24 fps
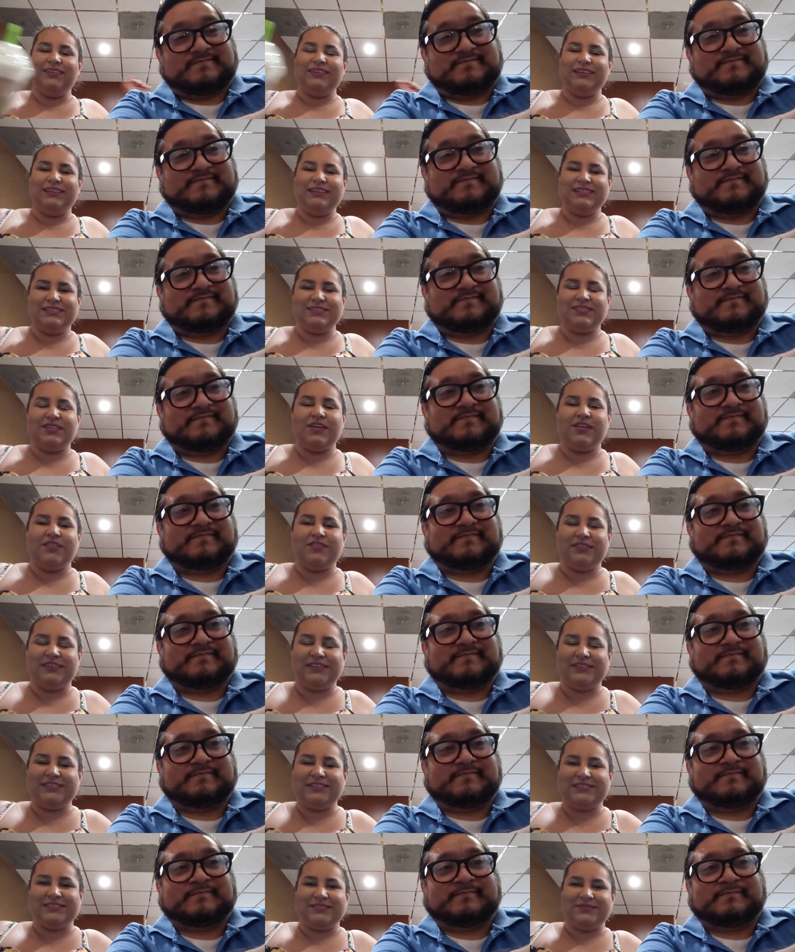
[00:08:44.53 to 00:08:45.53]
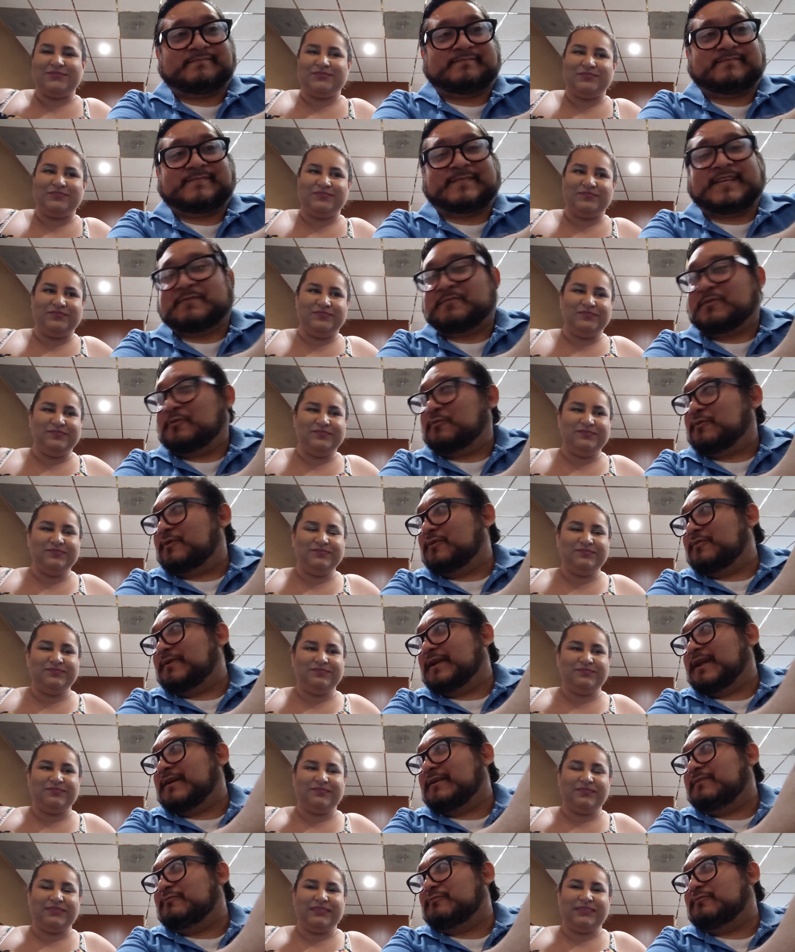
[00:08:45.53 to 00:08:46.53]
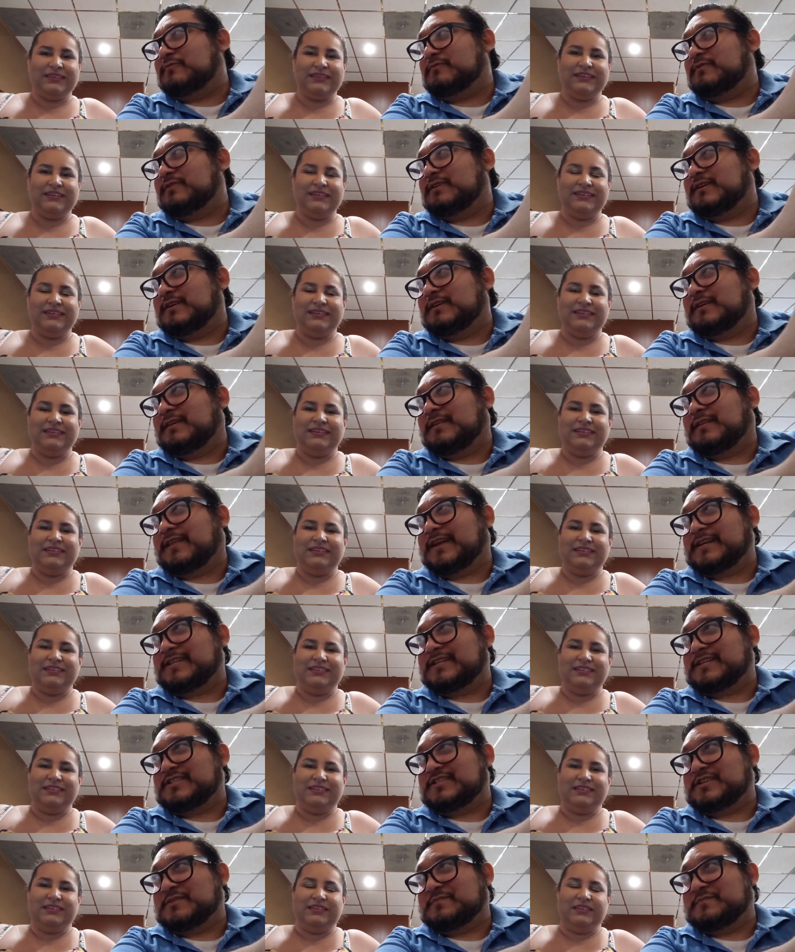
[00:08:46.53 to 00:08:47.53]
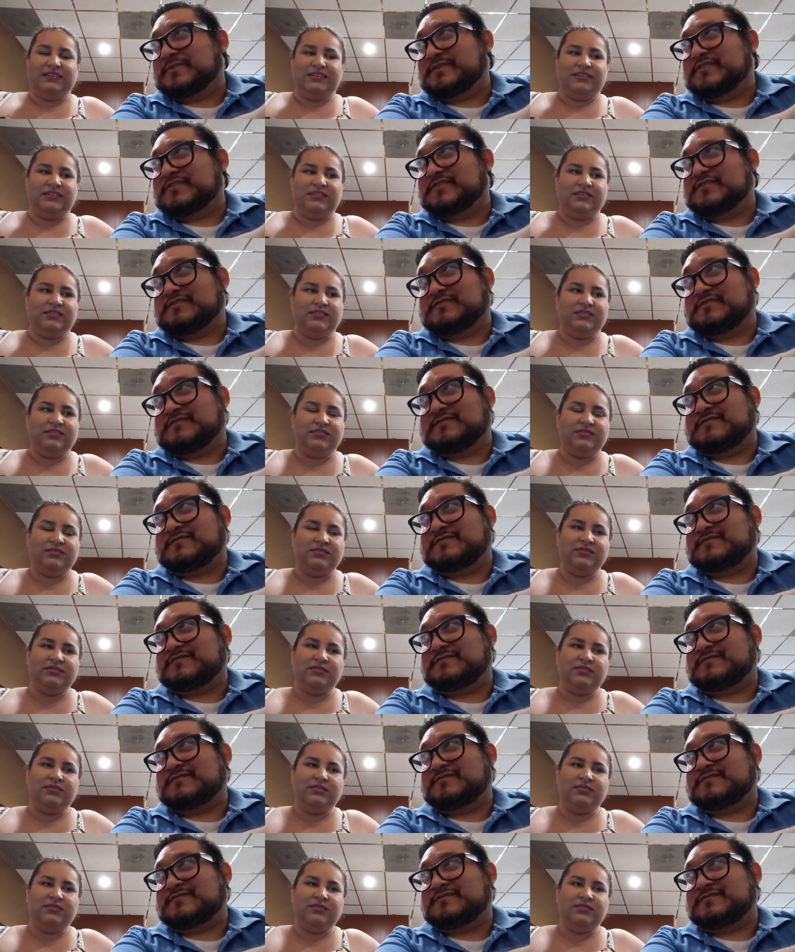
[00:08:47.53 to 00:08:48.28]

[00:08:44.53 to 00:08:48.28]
Speaker 1: on these coffees.
Speaker 2: Yeah, but what would I like to jump into?